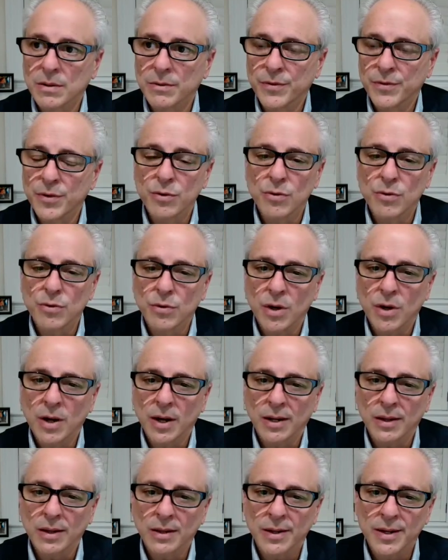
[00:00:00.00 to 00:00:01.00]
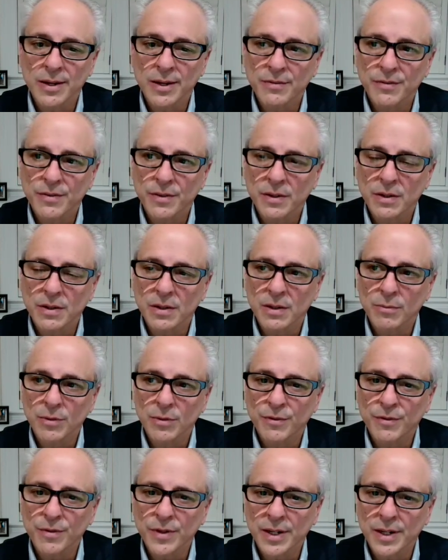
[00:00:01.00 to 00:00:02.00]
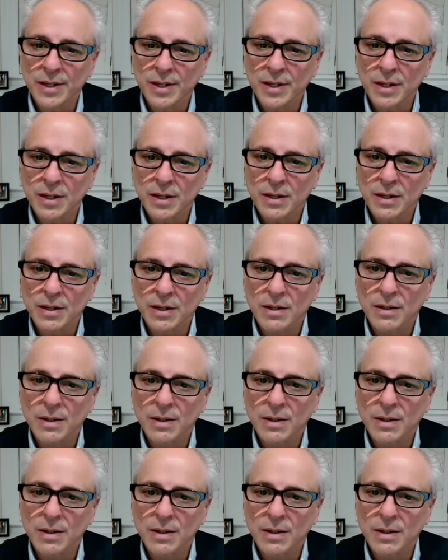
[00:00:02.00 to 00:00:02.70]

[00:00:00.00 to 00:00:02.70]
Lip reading: further along in life and reflecting,